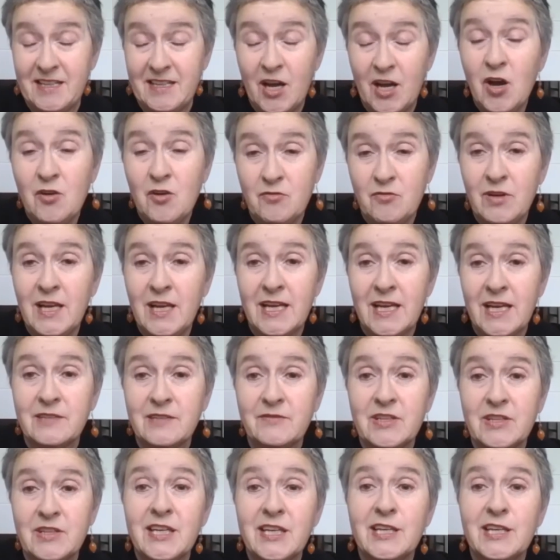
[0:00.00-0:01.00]
own lack of
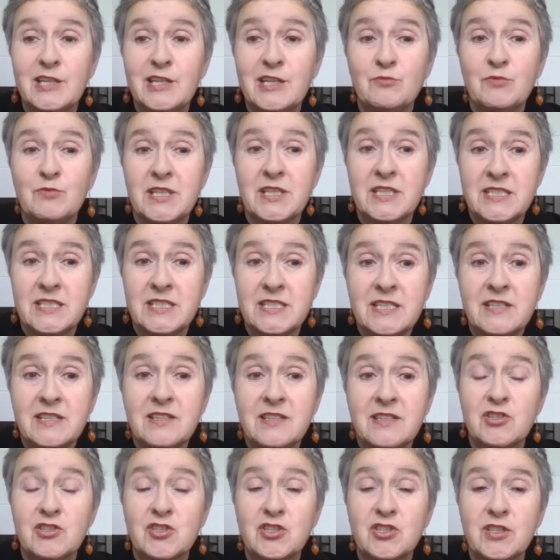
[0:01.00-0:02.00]
engagement with hadith
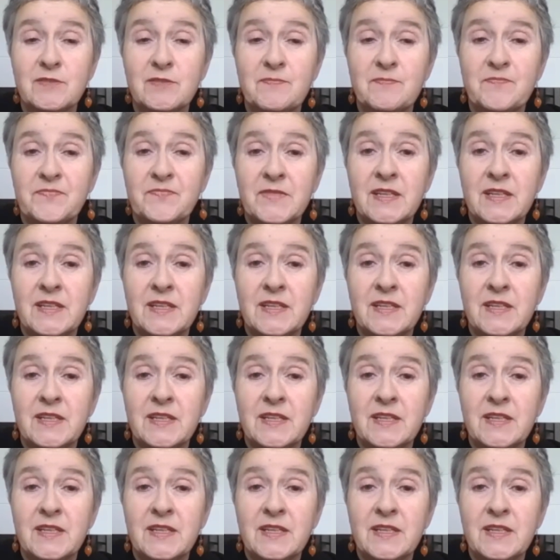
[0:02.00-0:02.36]
literature.